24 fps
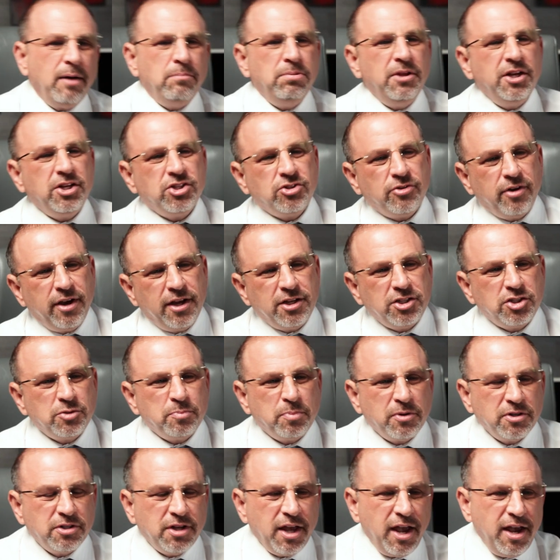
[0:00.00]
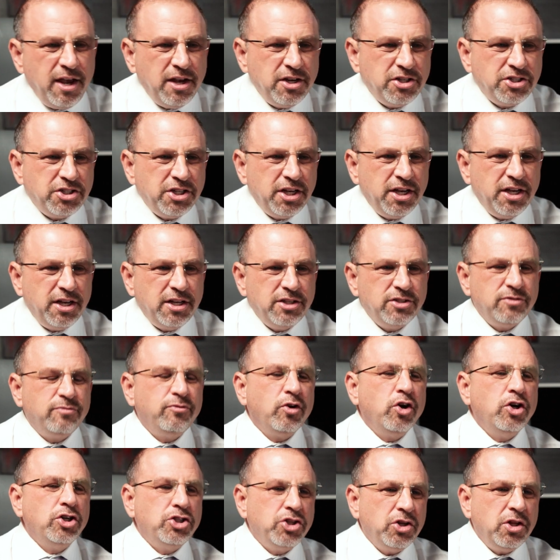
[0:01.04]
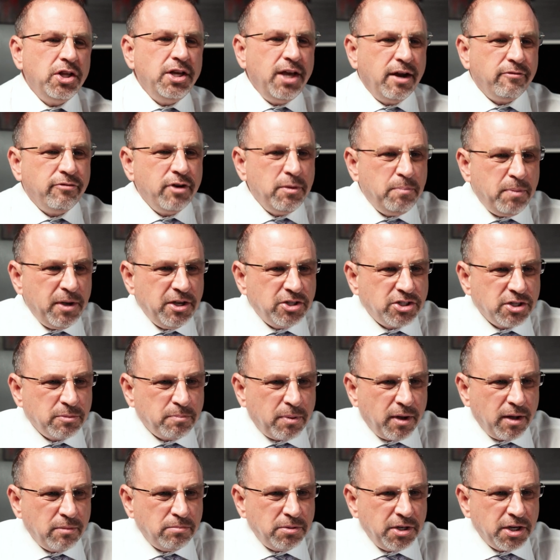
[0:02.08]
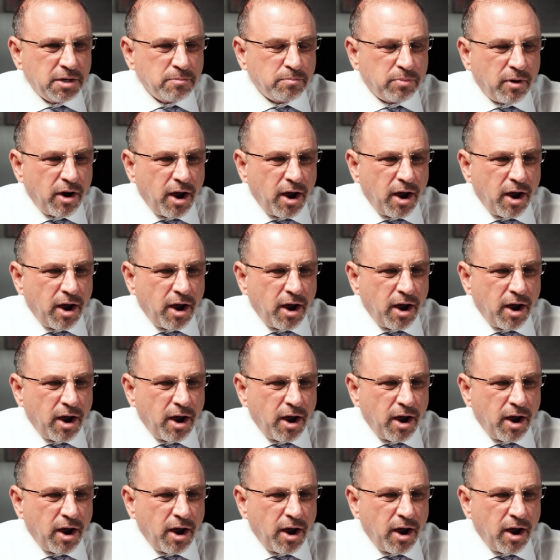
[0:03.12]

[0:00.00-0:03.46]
public transportations, virtually every piece of public